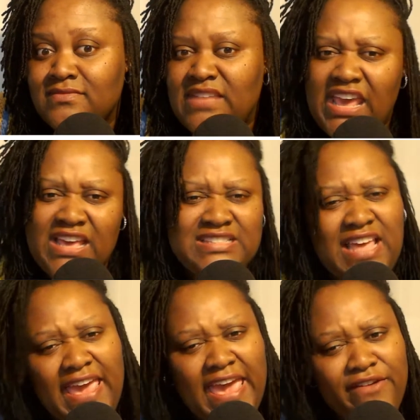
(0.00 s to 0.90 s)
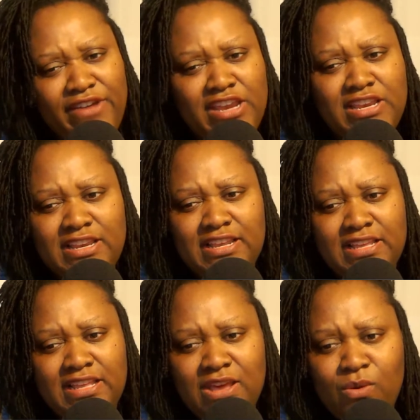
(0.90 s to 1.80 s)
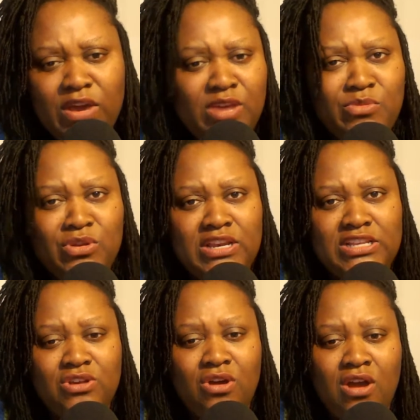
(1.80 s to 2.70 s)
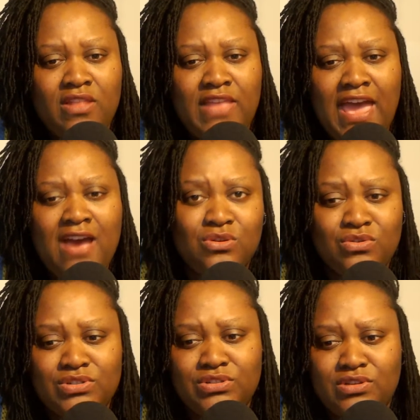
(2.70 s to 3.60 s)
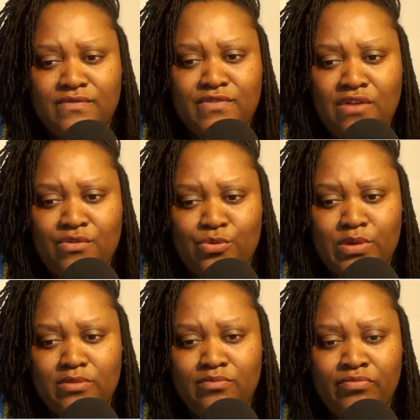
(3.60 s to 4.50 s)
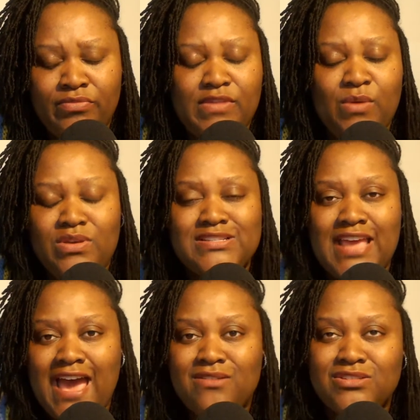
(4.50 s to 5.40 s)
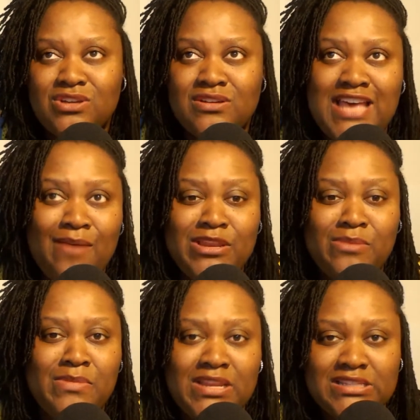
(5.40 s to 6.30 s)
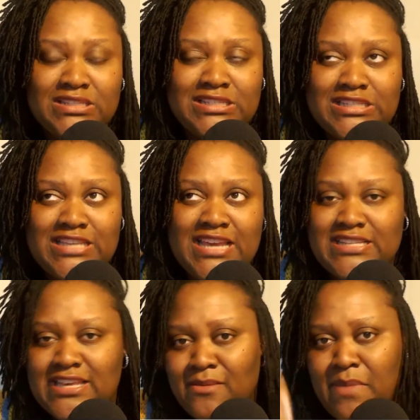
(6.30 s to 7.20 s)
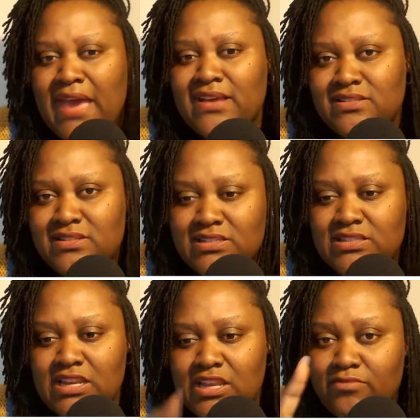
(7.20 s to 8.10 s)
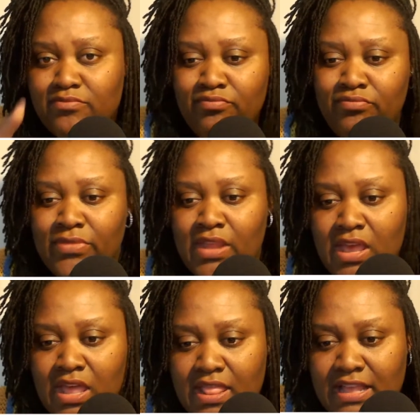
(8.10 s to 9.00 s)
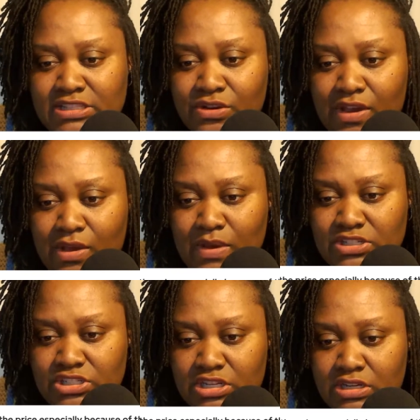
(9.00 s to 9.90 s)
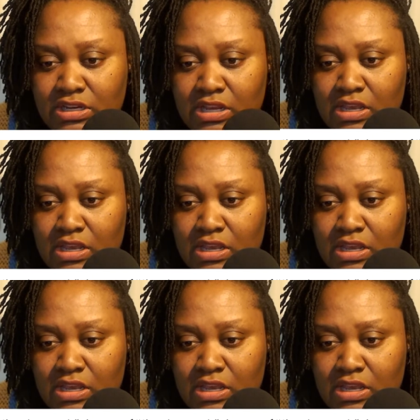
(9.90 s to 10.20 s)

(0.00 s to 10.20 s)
Karen? What communities are the outskirts of Nairobi? And when you say outskirts, how many minutes does it take to get back into the city? That's a great question.